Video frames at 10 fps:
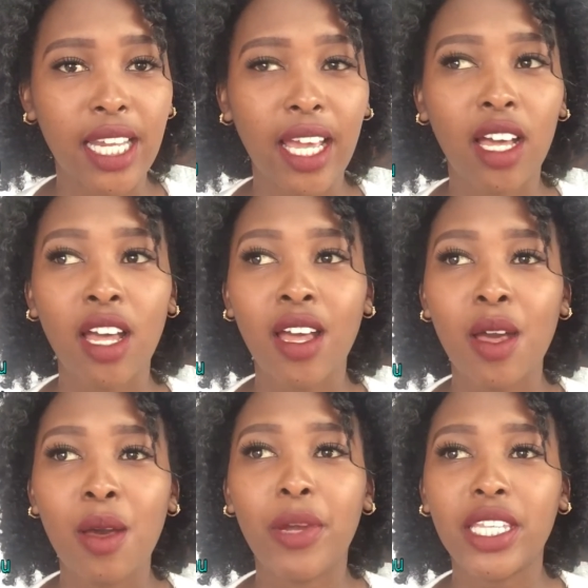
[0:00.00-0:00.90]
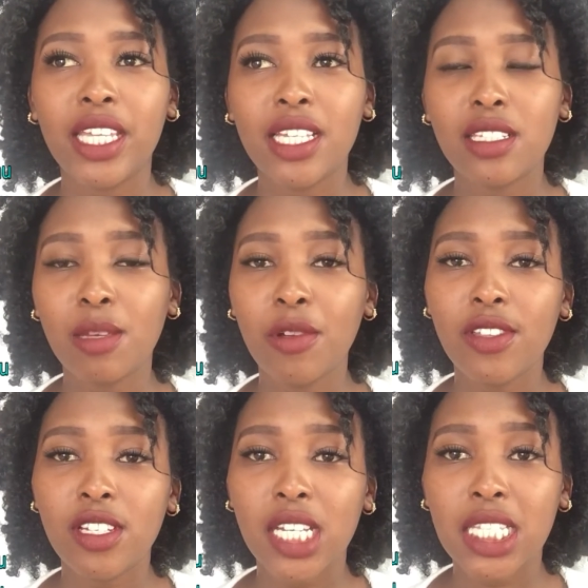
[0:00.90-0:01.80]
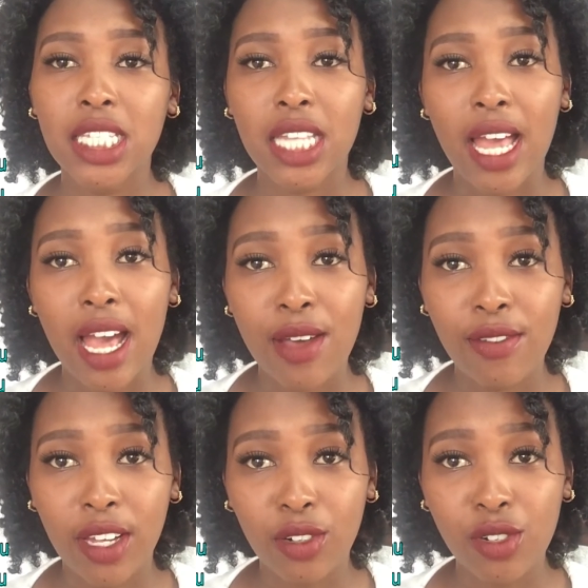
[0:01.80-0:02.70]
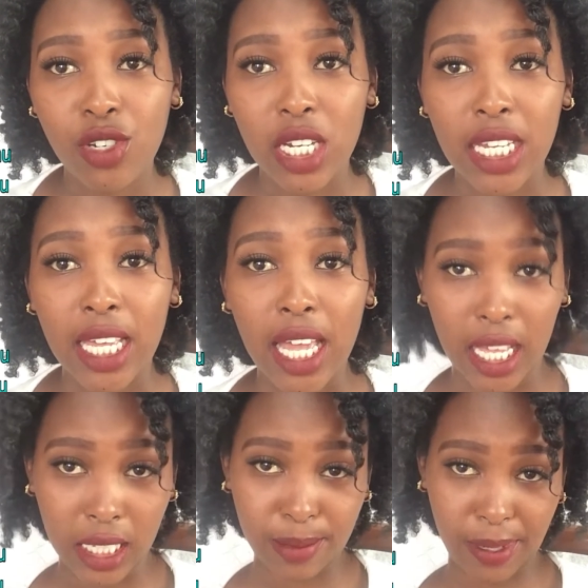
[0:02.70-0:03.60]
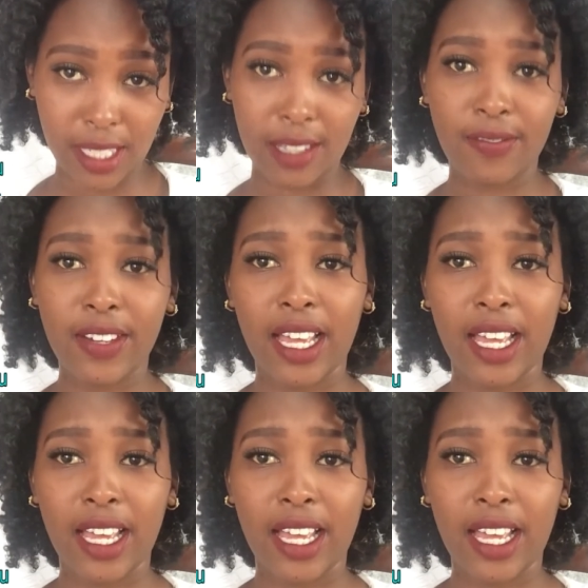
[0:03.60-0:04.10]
Like, by the some of the dresses I have are not really expensive.